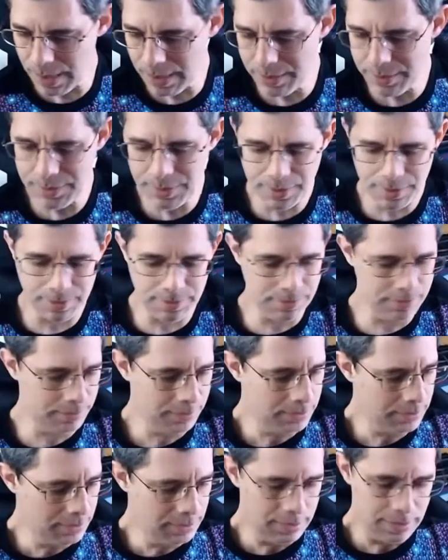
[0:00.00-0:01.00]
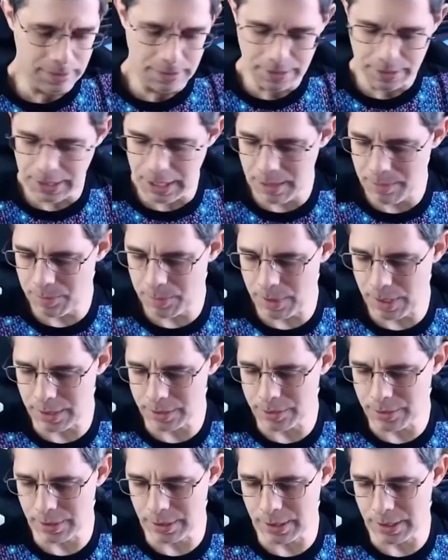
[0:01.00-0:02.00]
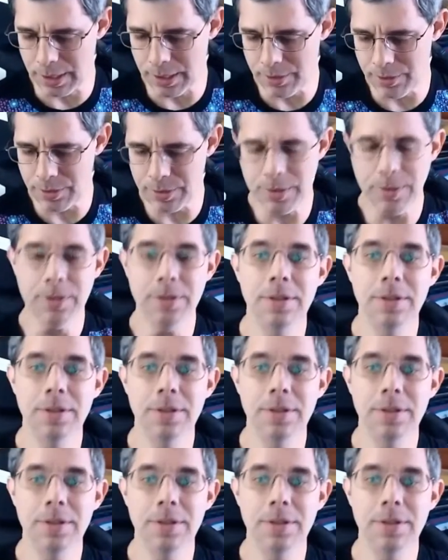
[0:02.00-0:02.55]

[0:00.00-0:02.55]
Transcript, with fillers: So, came in excellent condition.